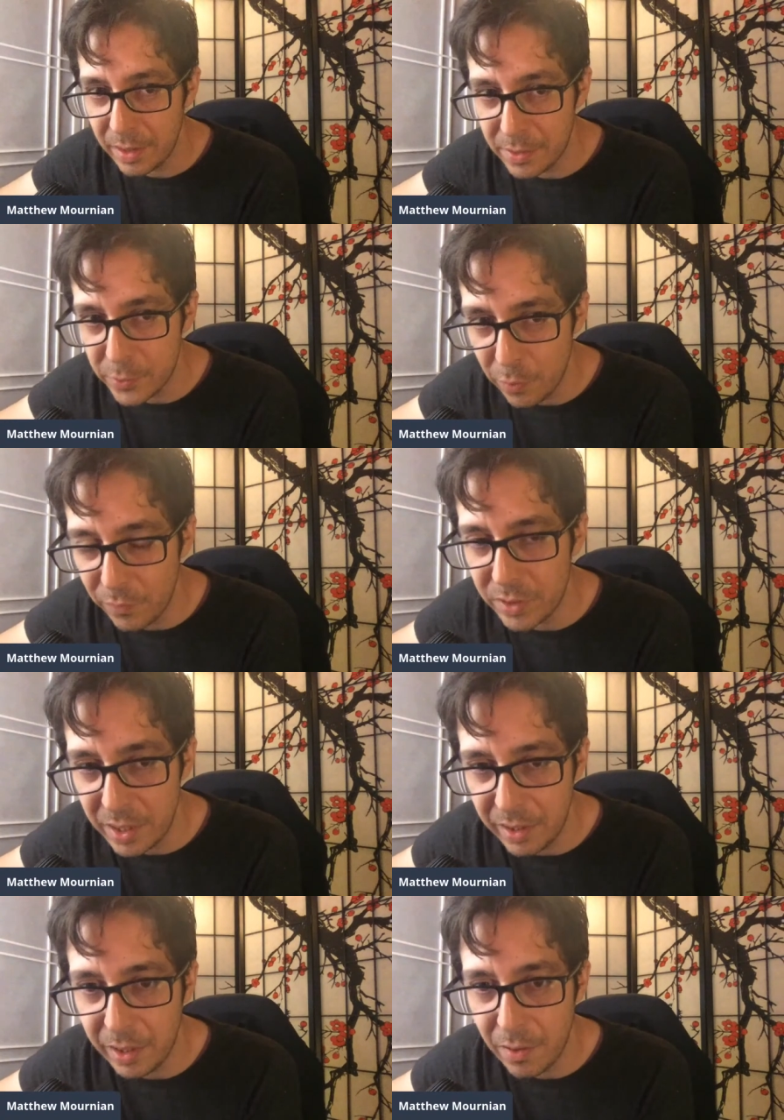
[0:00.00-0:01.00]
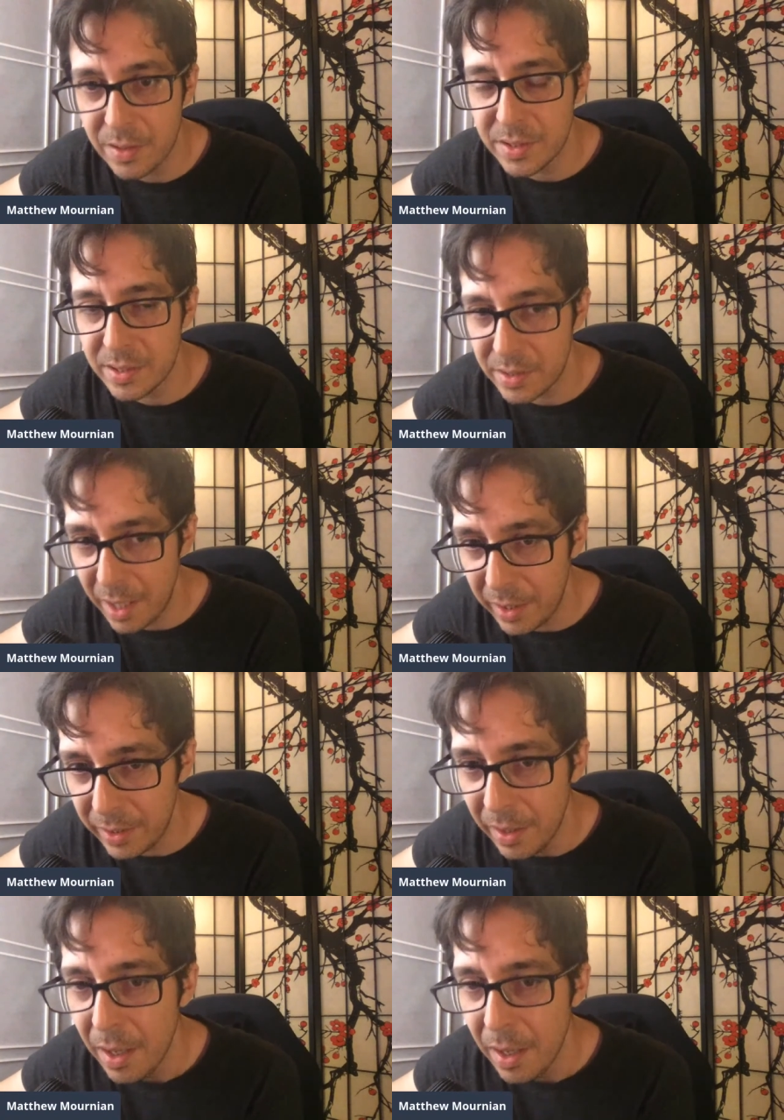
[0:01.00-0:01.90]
that is overtaking our society.